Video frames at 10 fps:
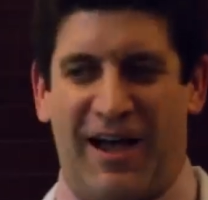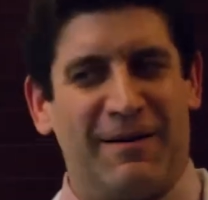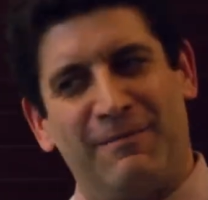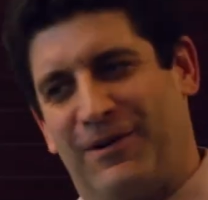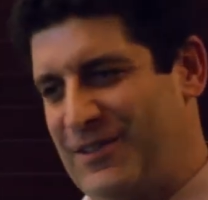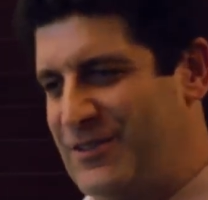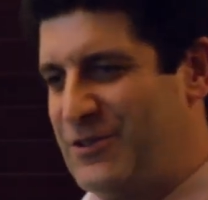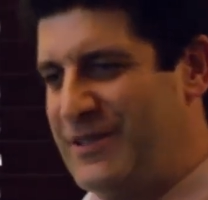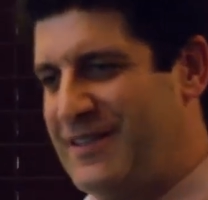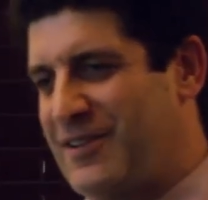I'm on the
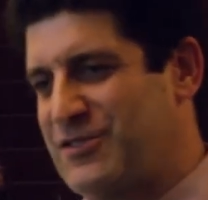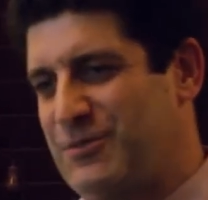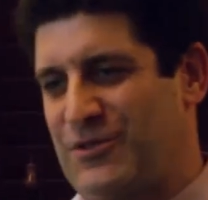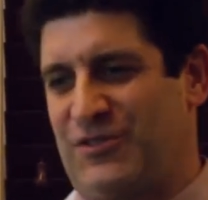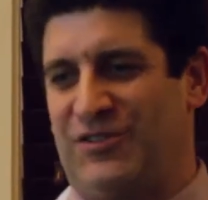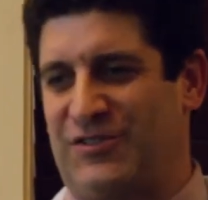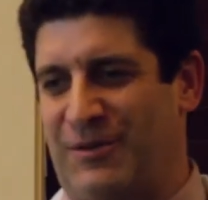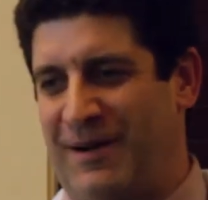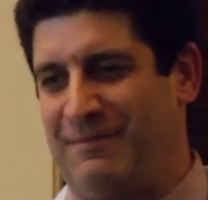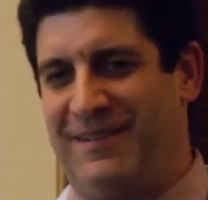Dewey Decimal
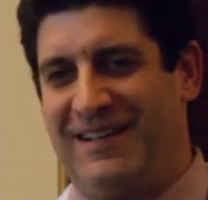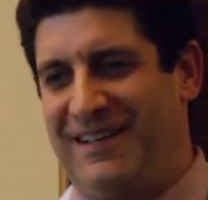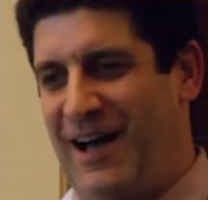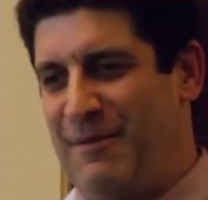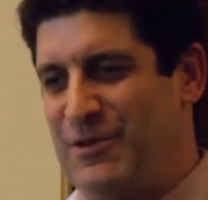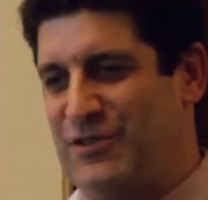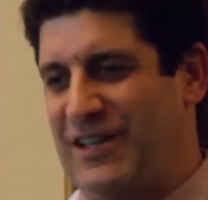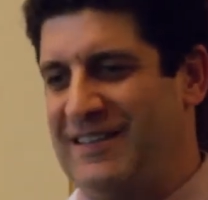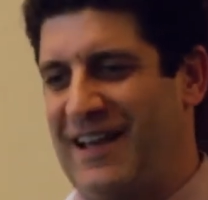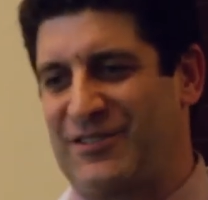System. I'm using
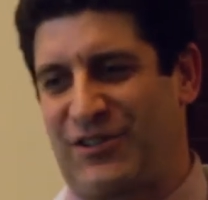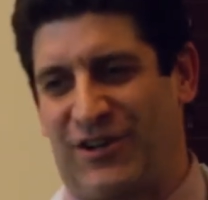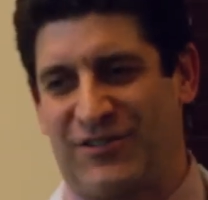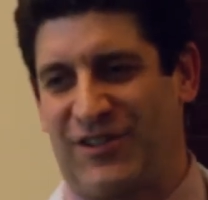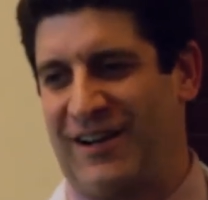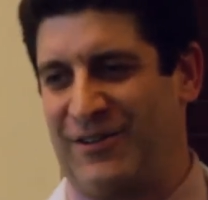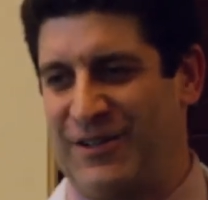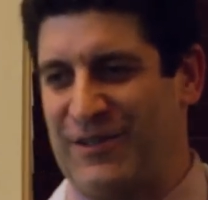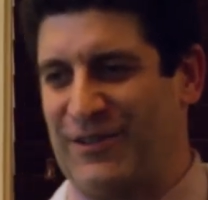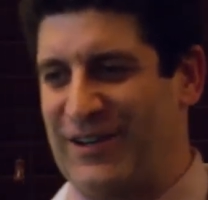index cards that I don't
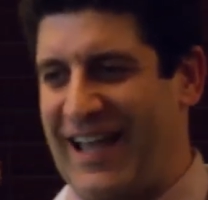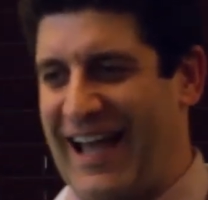even look